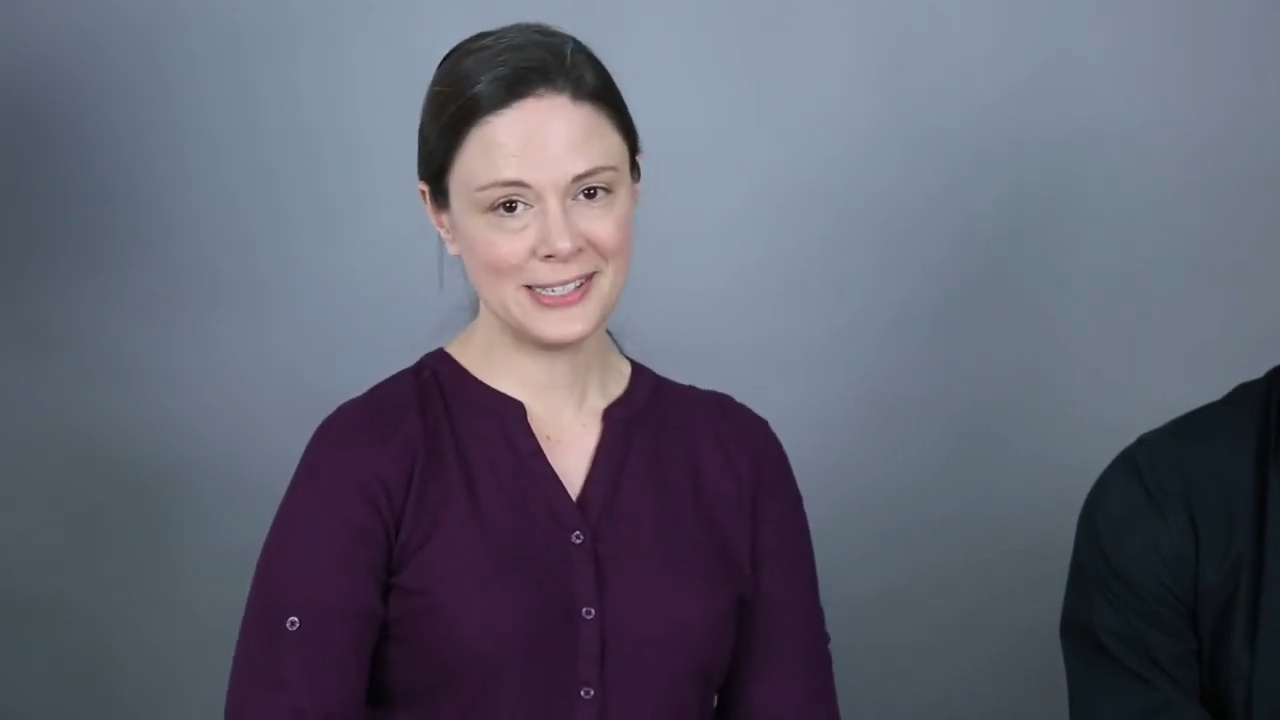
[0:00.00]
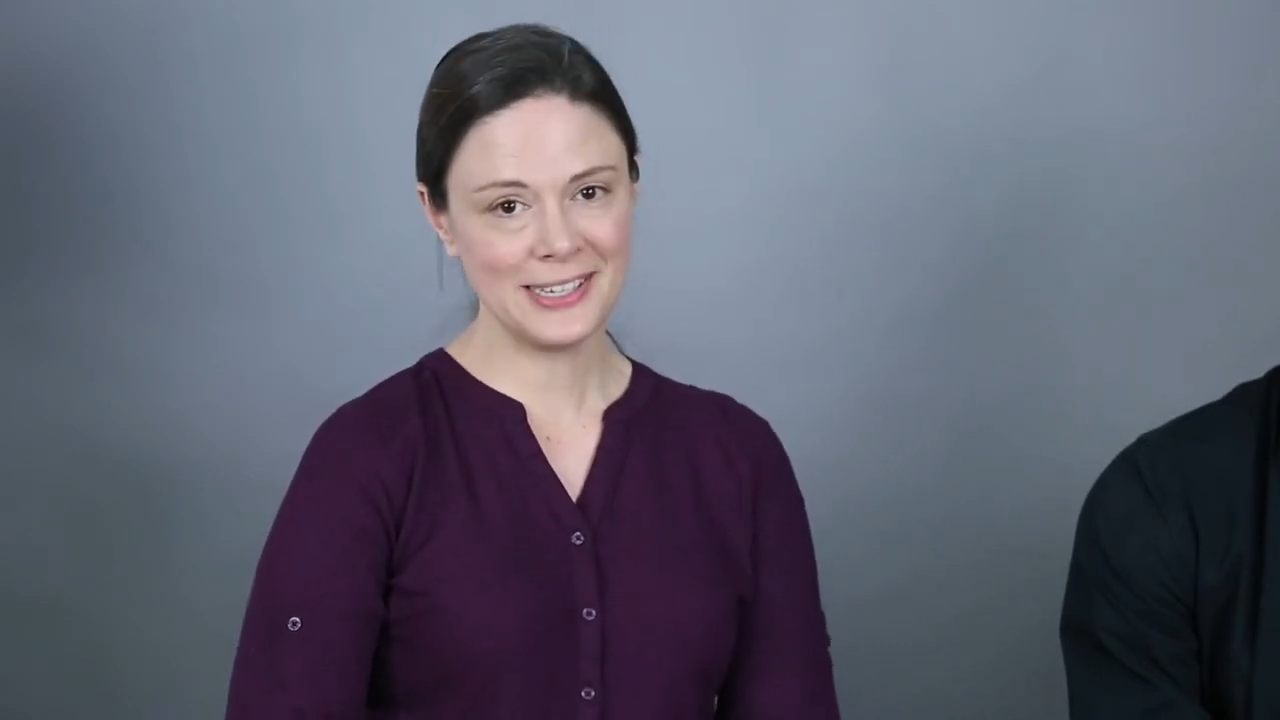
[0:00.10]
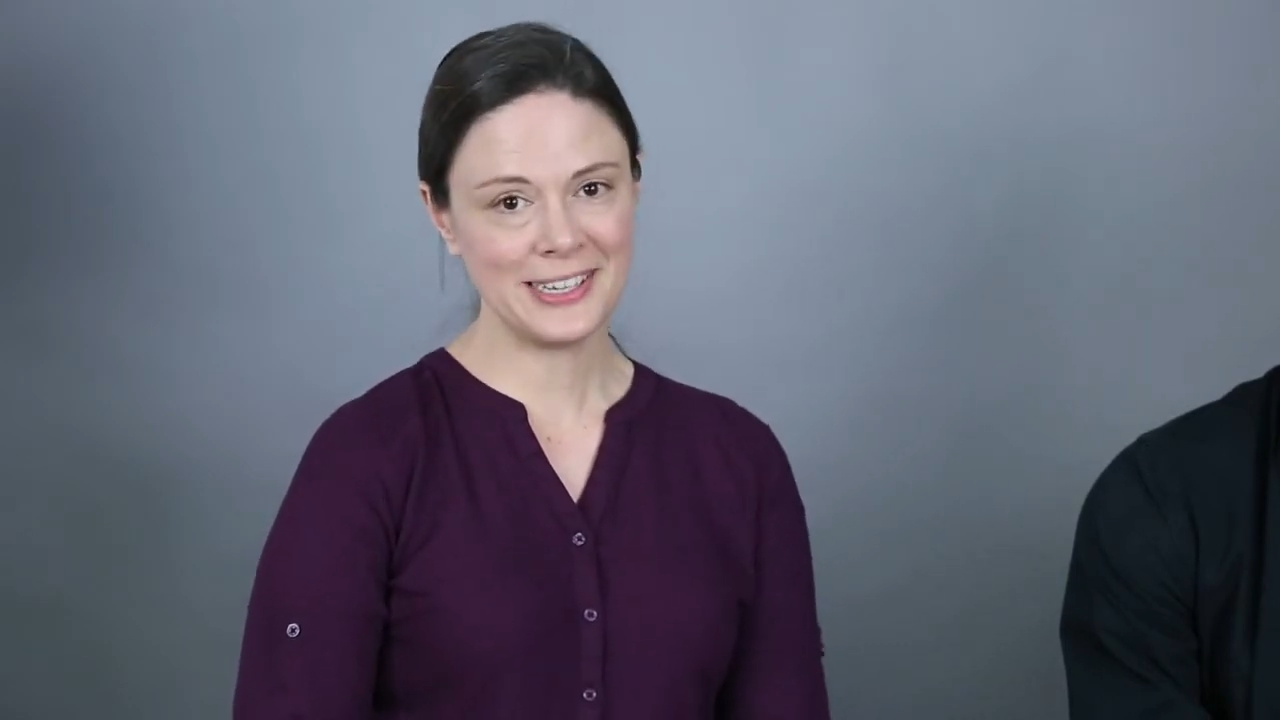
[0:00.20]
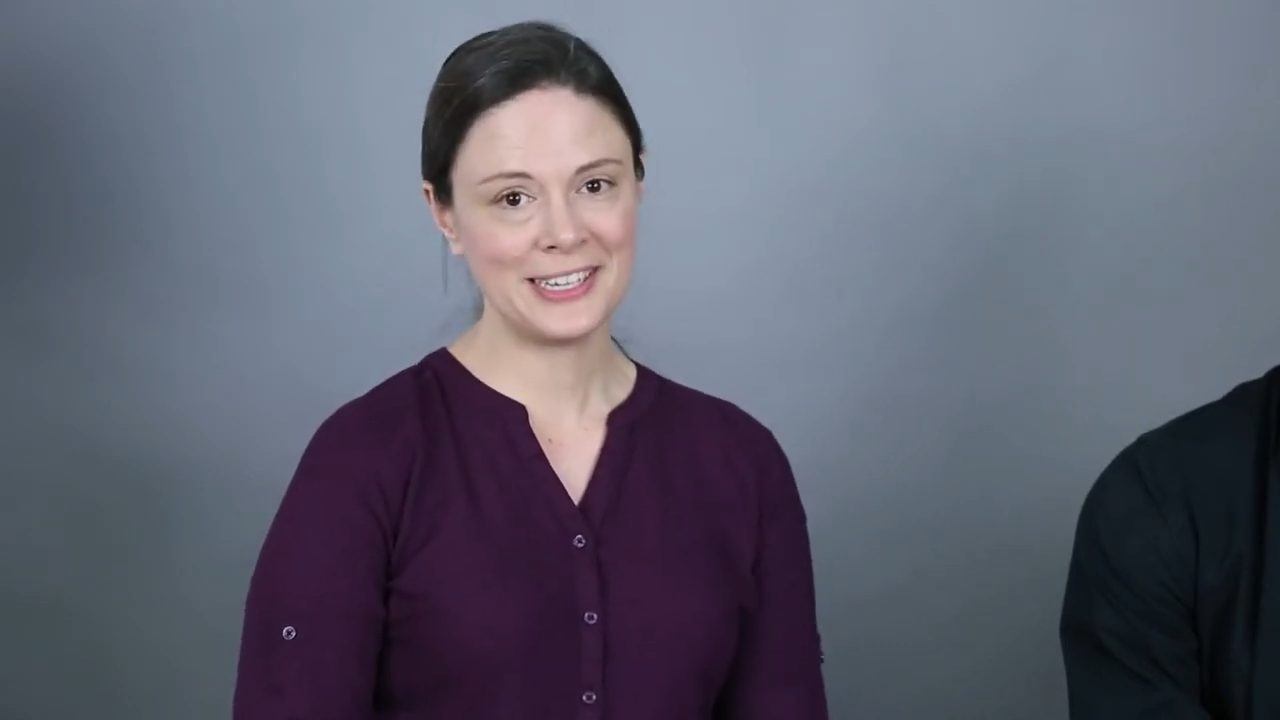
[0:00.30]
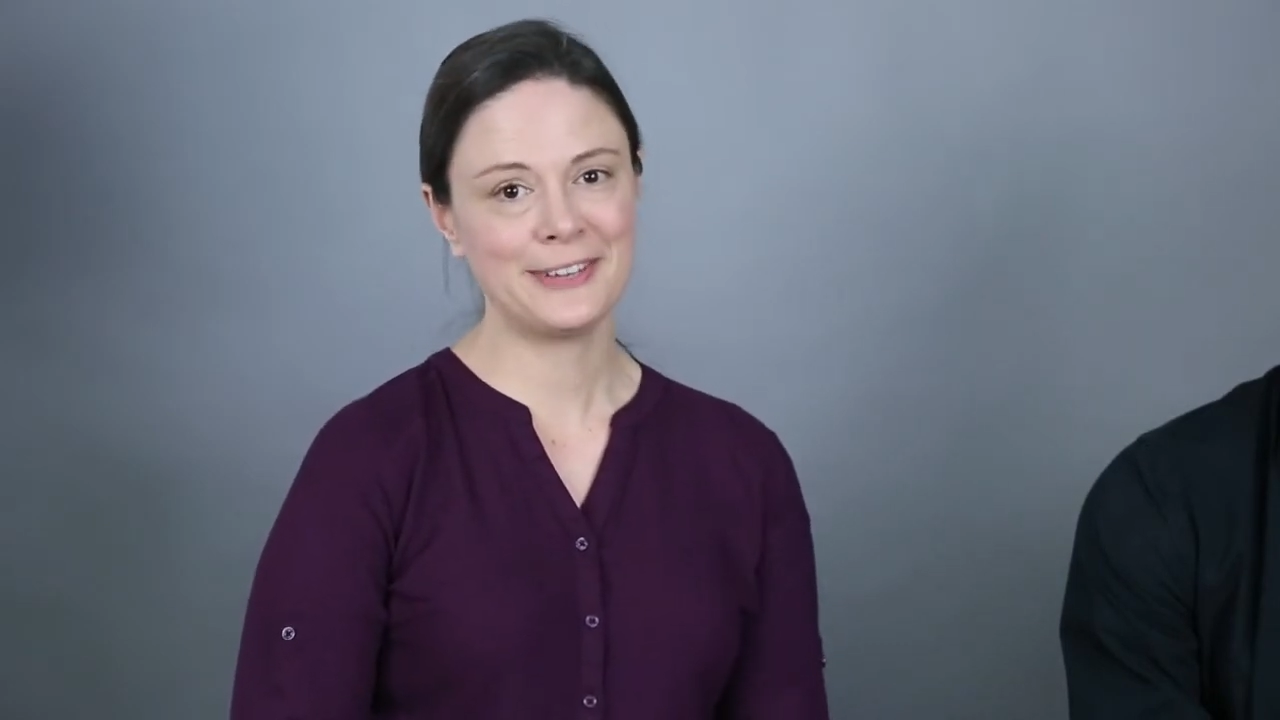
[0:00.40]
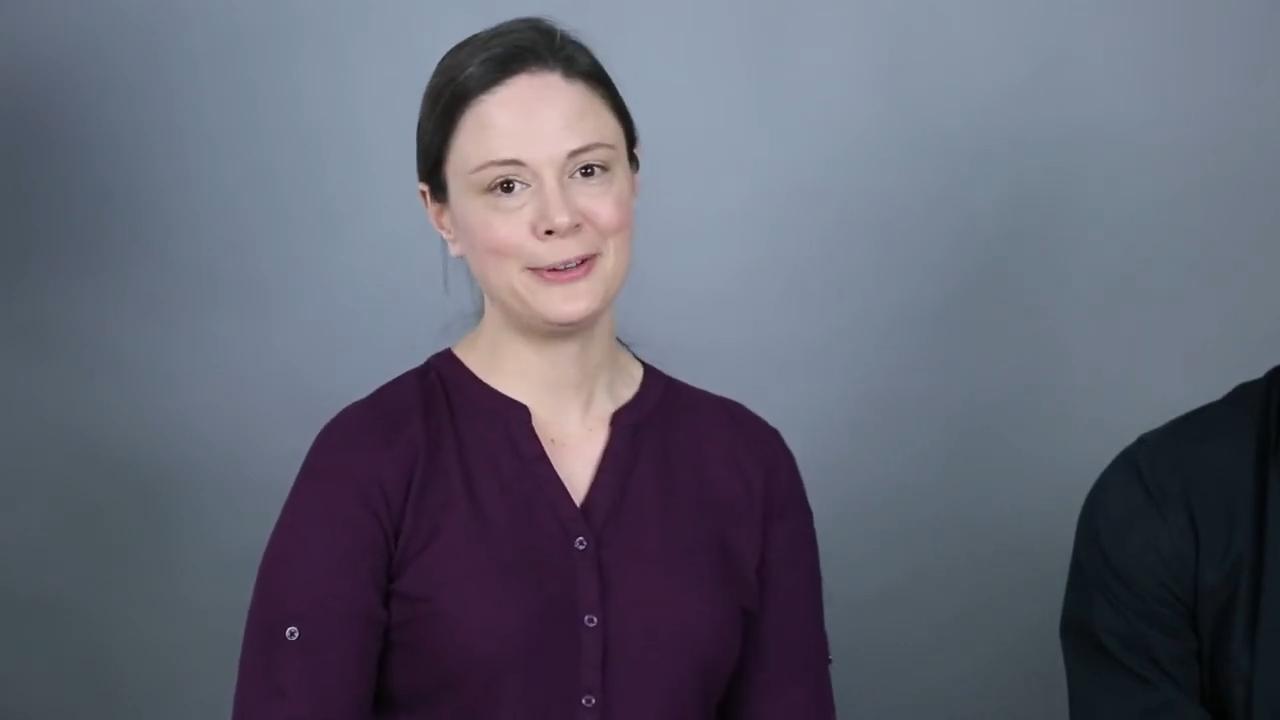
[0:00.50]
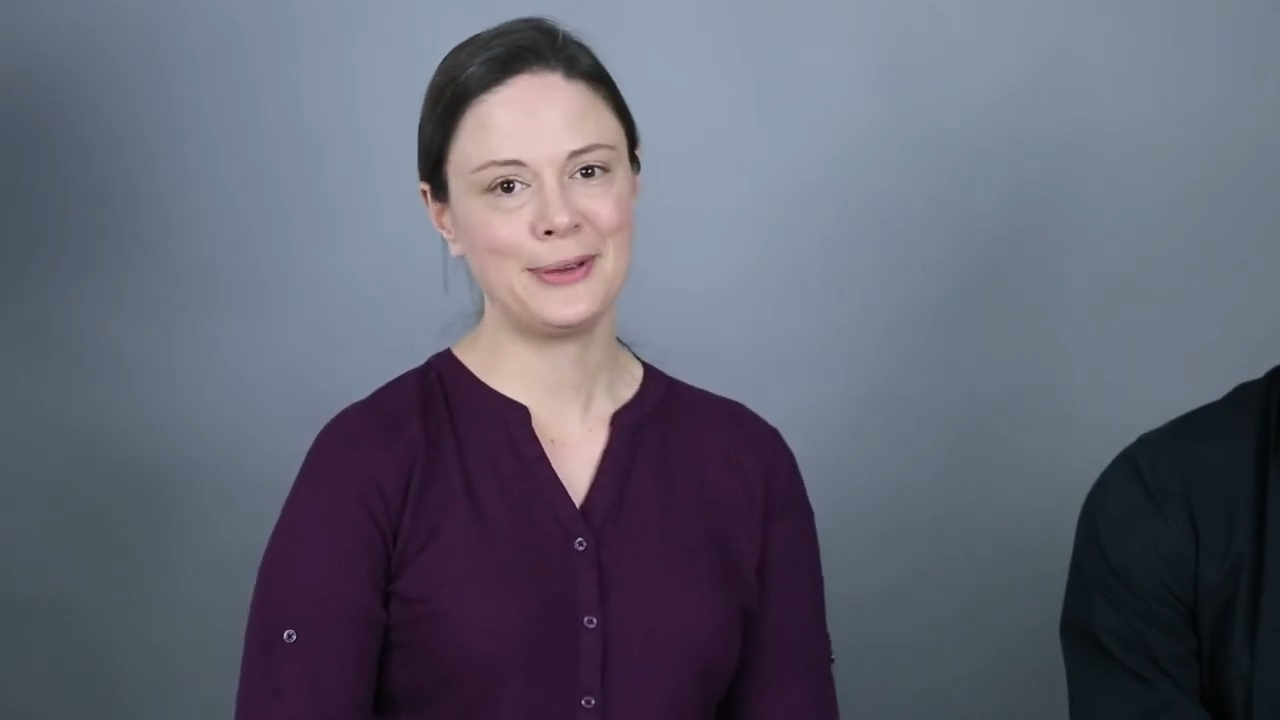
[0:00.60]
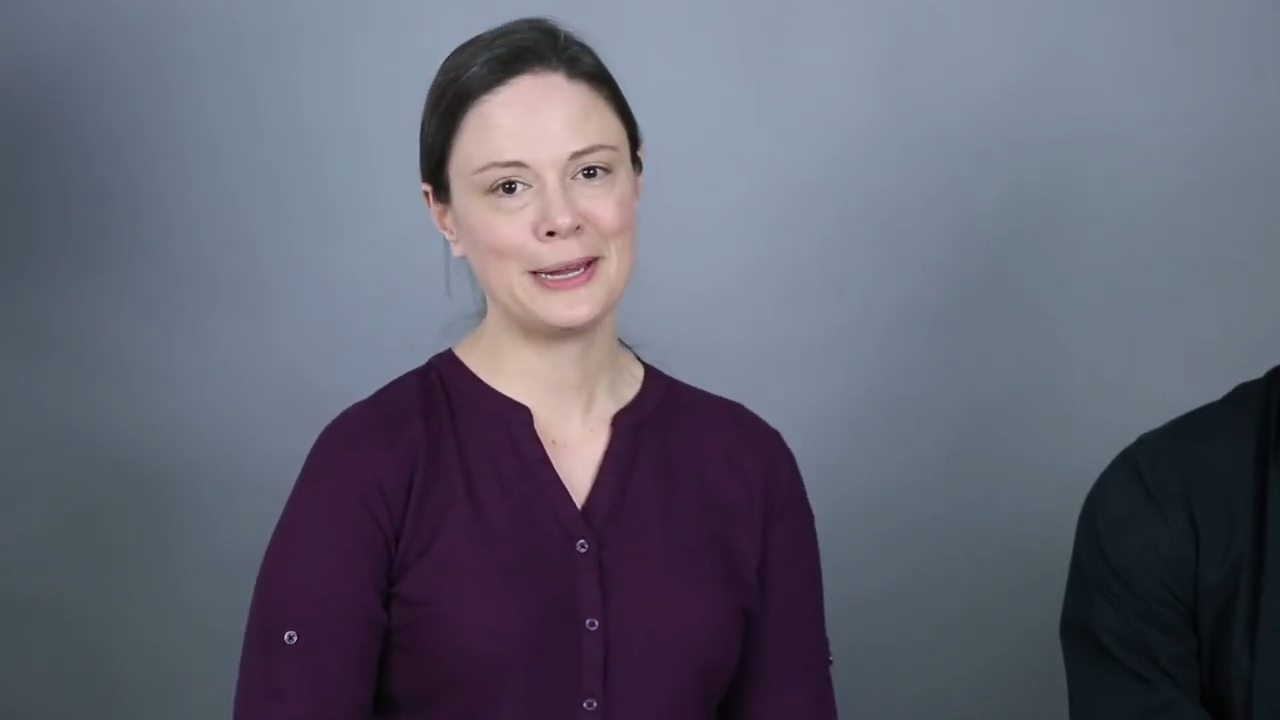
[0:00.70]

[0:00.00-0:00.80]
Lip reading: seen if you